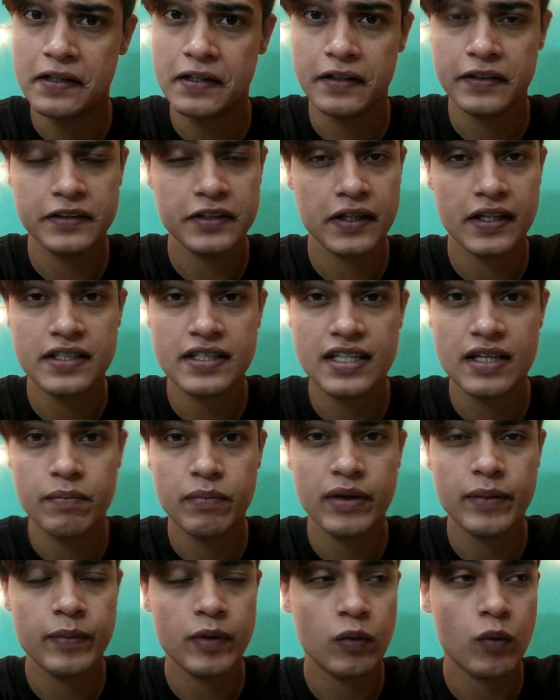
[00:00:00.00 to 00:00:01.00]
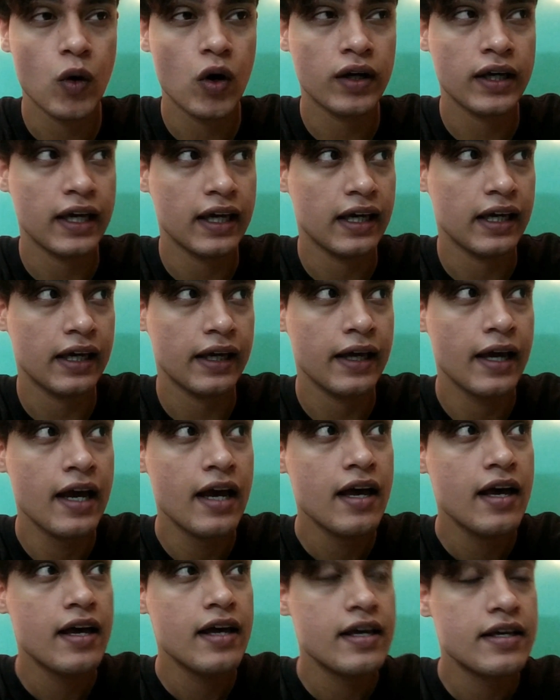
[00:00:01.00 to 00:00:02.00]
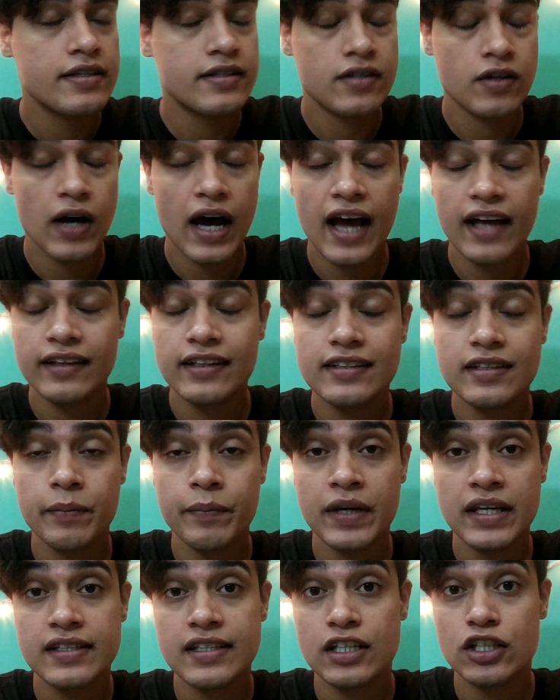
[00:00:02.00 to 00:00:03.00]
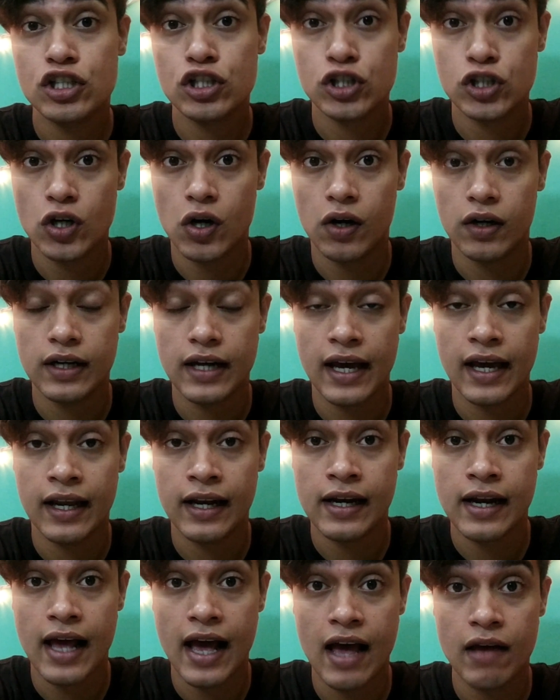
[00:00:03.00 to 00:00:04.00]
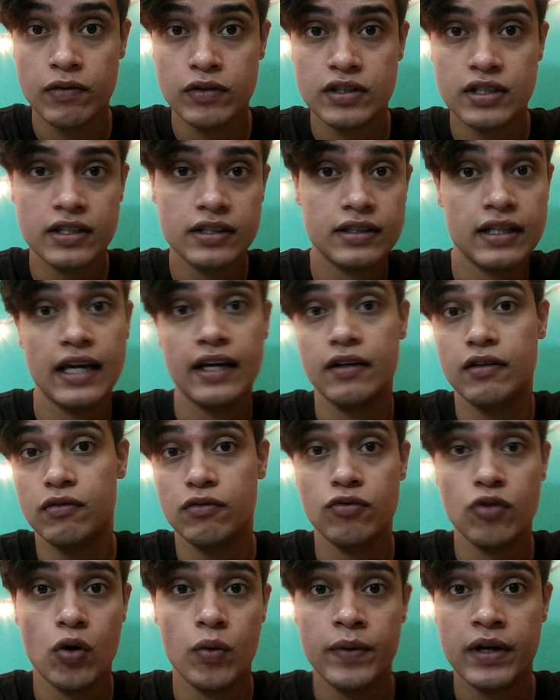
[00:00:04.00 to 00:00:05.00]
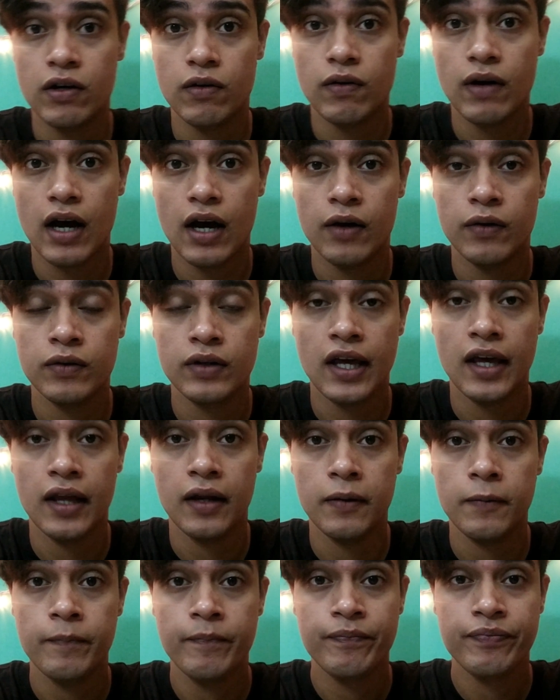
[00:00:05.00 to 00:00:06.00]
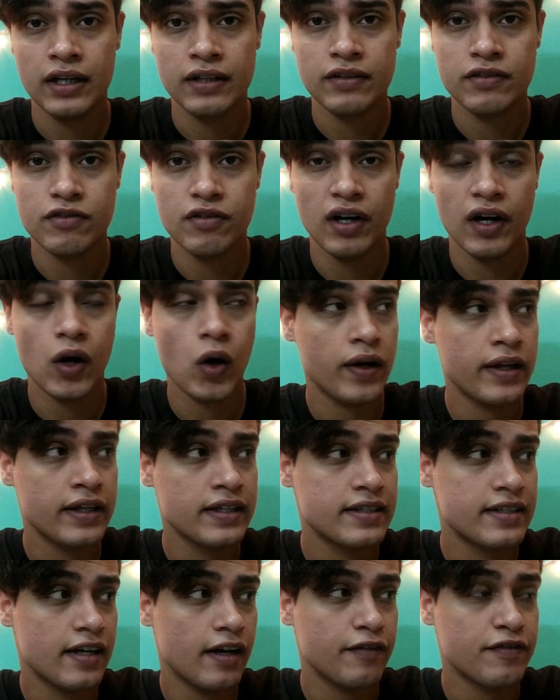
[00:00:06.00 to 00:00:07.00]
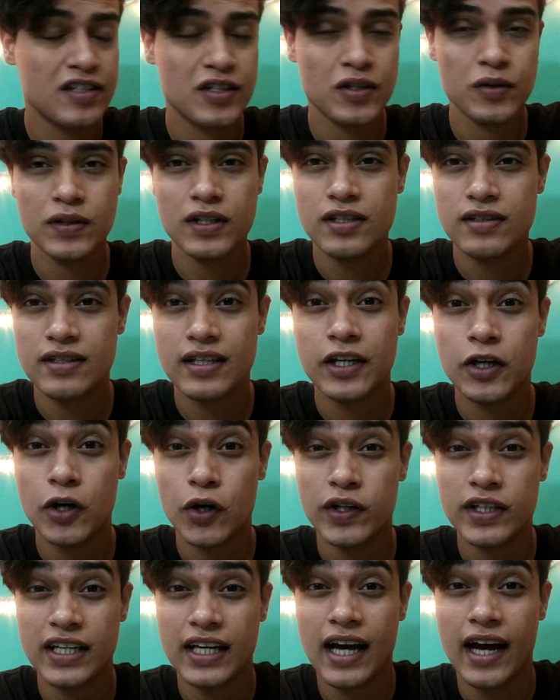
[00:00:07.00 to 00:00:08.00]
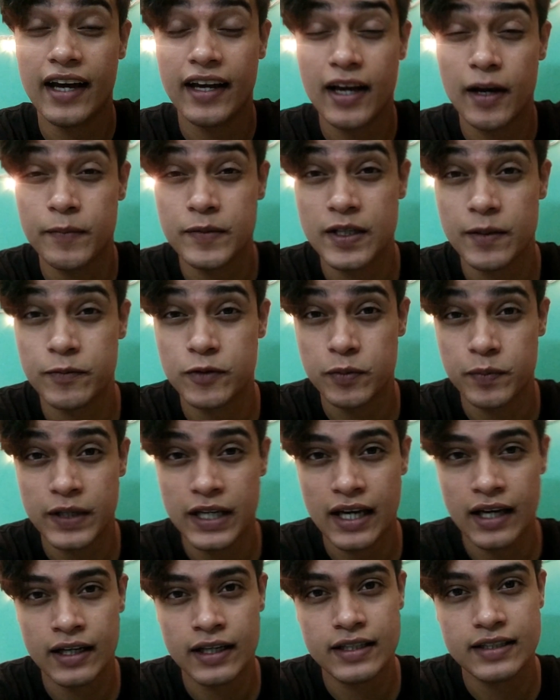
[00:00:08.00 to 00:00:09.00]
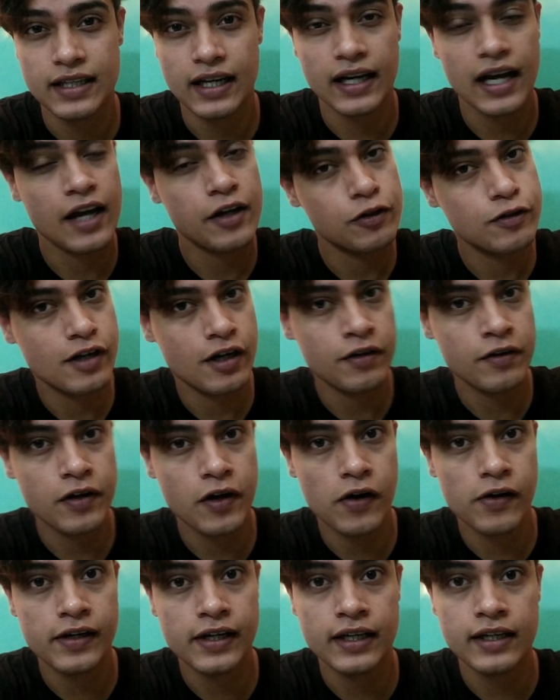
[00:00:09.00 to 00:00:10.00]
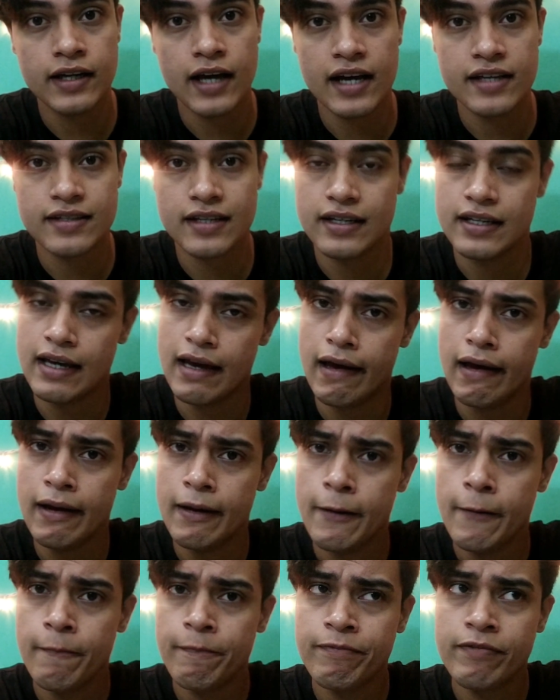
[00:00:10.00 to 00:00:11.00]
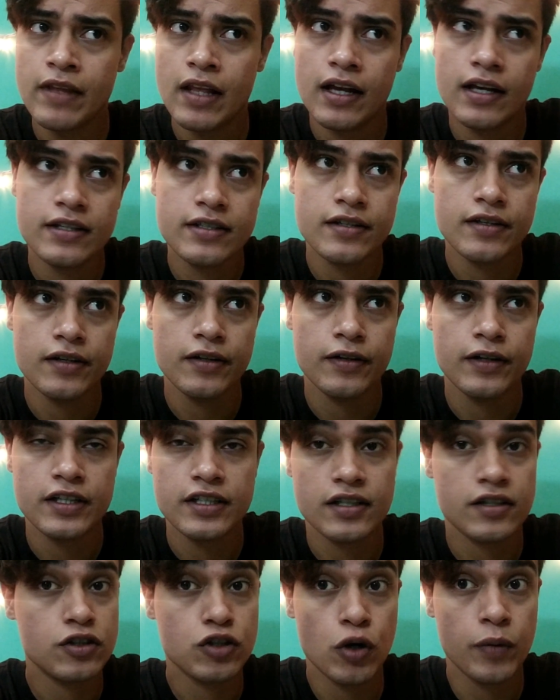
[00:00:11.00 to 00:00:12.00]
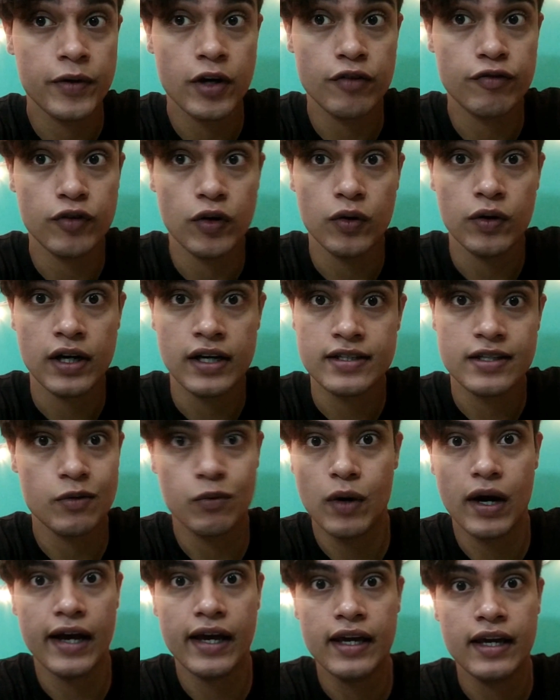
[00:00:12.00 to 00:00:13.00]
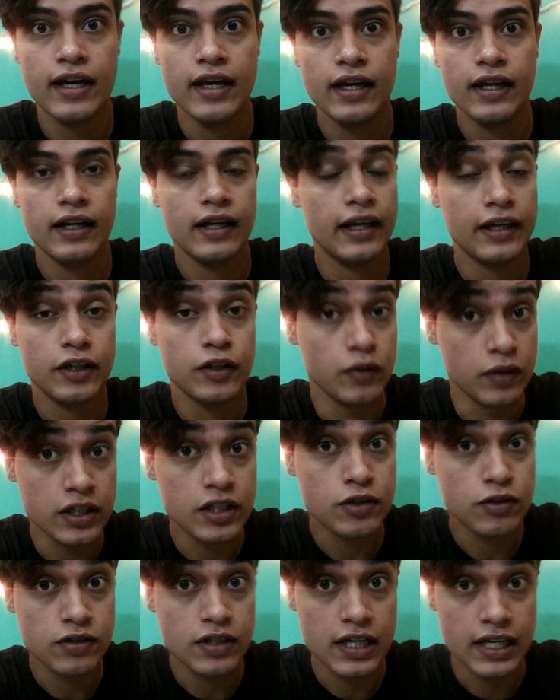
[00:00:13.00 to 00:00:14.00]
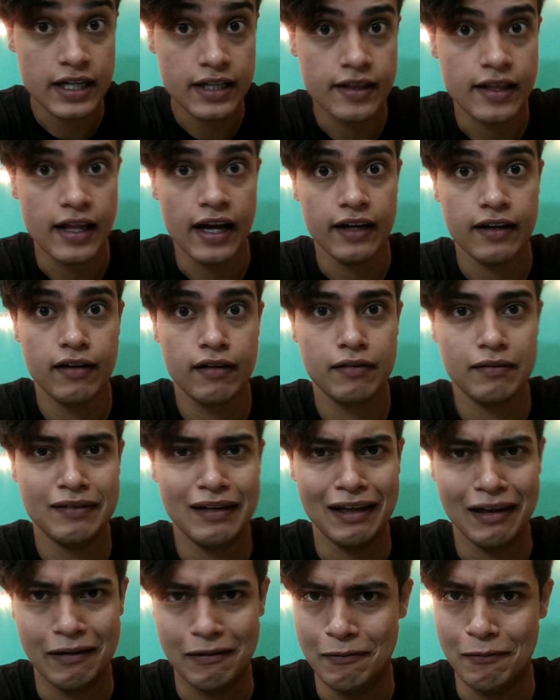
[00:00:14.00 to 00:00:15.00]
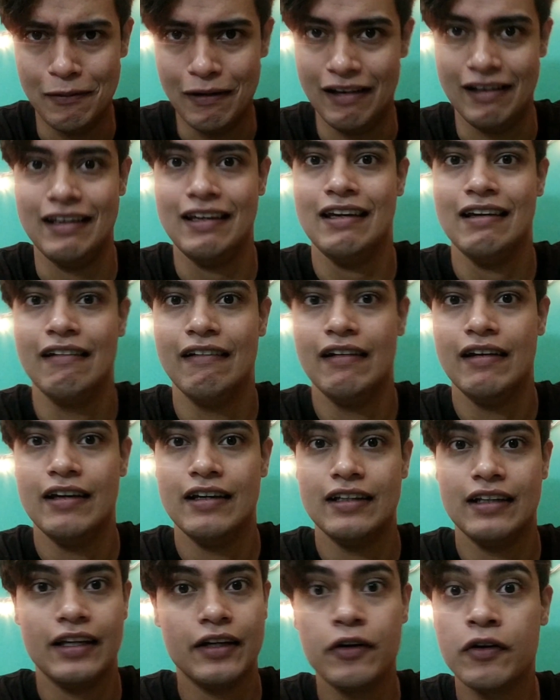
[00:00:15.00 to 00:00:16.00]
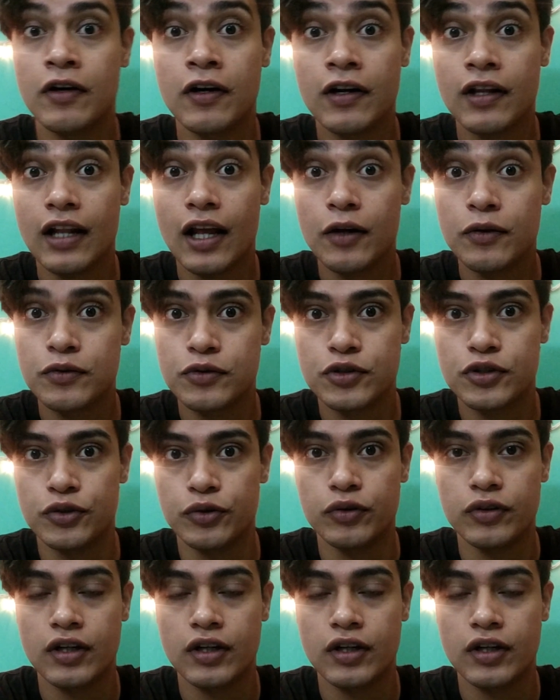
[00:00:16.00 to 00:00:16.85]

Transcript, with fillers: you can see people walking so i had this amazing shot and i was just like roaming around and recording stuff so the security guy comes up to me and he's like are you done recording i said yeah so he says show me your phone i said why like you need to delete that i'm like why like you're not allowed to shoot